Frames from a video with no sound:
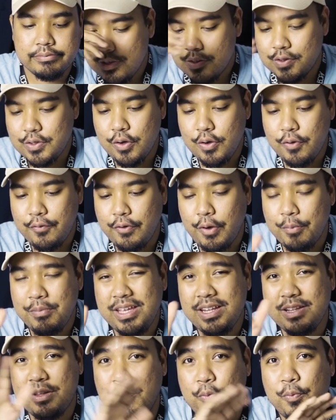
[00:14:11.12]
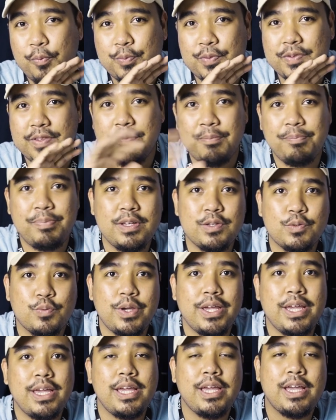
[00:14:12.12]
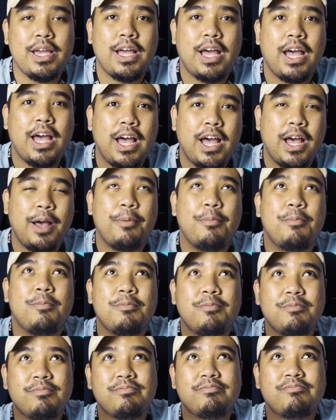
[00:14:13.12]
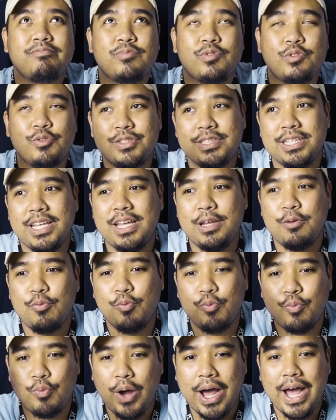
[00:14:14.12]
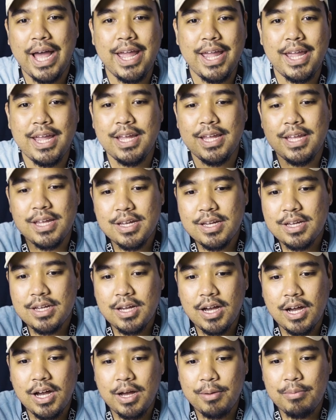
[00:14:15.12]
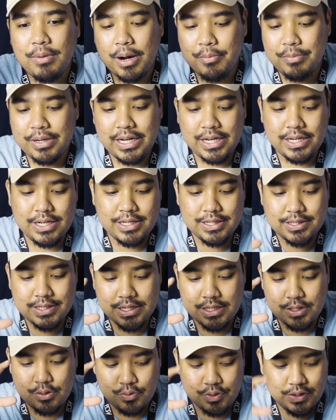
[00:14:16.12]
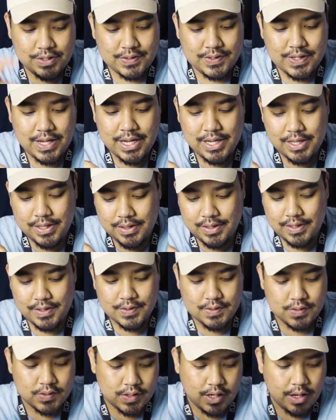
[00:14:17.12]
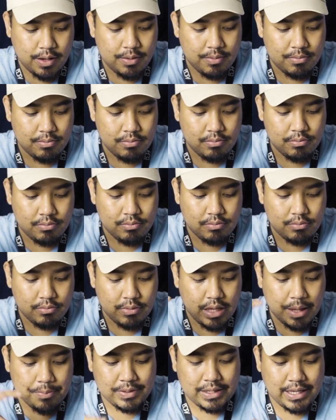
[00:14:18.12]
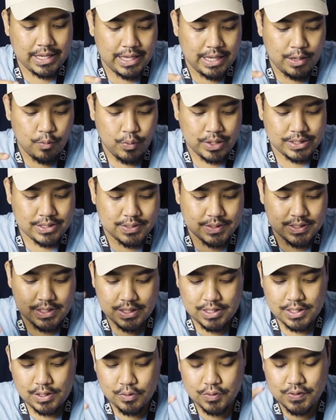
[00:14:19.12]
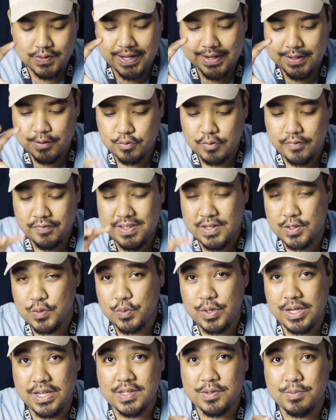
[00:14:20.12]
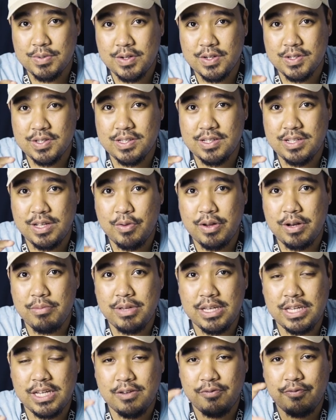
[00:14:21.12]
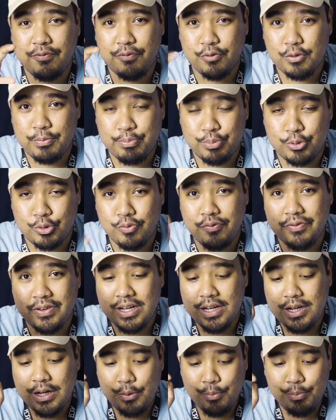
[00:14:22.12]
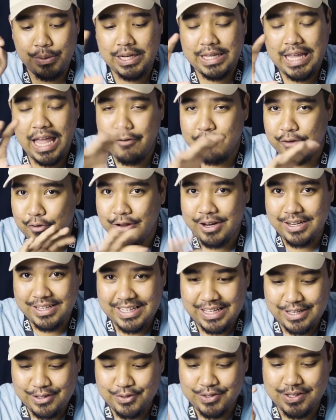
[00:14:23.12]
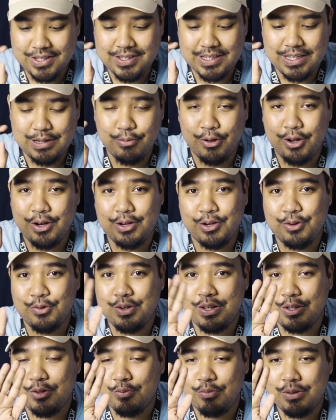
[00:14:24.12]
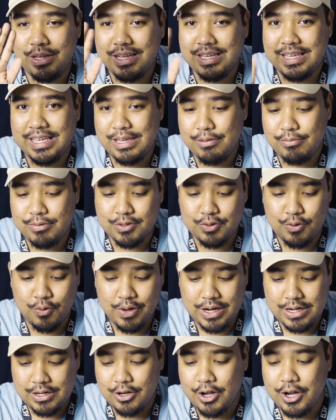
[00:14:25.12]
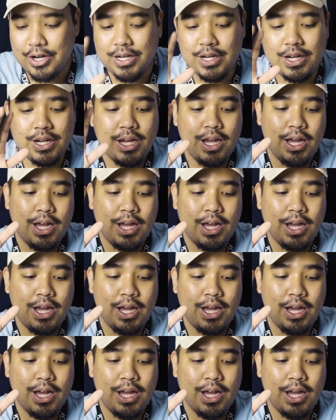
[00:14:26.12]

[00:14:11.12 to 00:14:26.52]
So for me, the simplest way to say why Armaggeddon decided to design this MKA1-C Neo Sax Swift this way is because they want to make it foolproof, meaning everyone can use this keyboard, no need to be a gamer or whatnot.